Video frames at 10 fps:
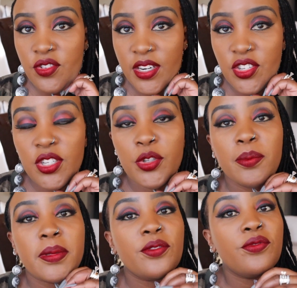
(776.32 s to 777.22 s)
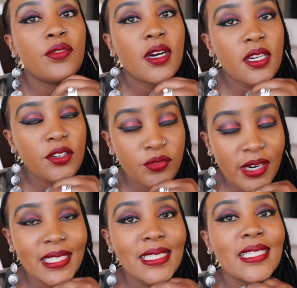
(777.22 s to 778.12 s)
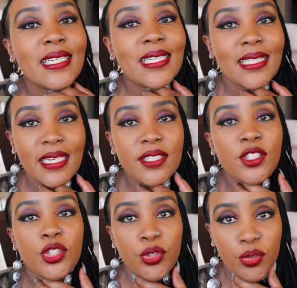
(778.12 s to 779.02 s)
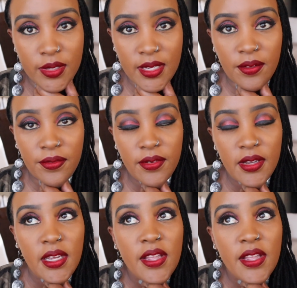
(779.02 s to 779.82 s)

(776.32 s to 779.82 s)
strategy could be writing a letter to yourself.